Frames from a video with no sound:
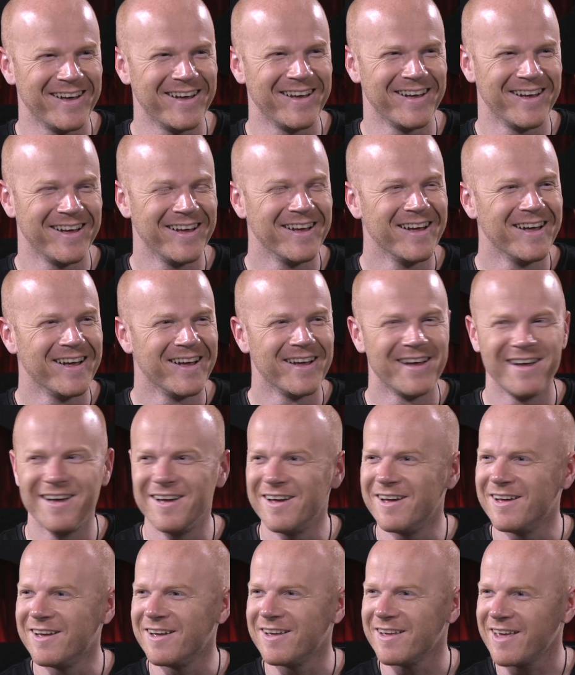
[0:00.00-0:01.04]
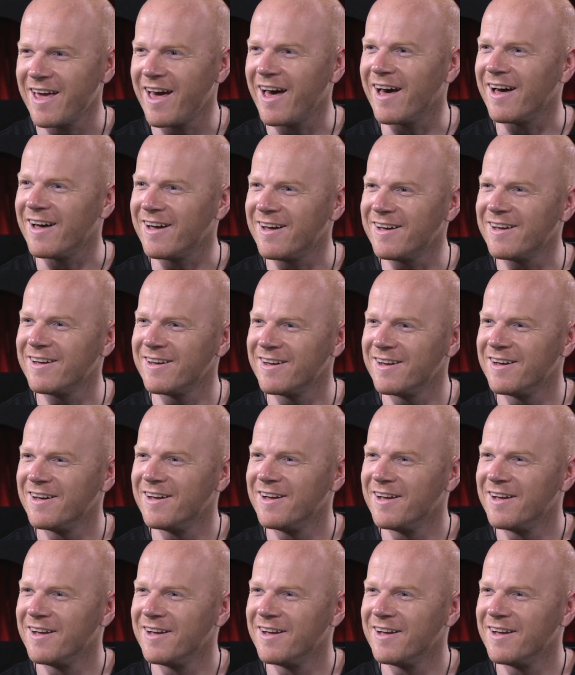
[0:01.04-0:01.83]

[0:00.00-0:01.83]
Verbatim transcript: With everyone. Yeah, sure. Sure. I mean, yeah.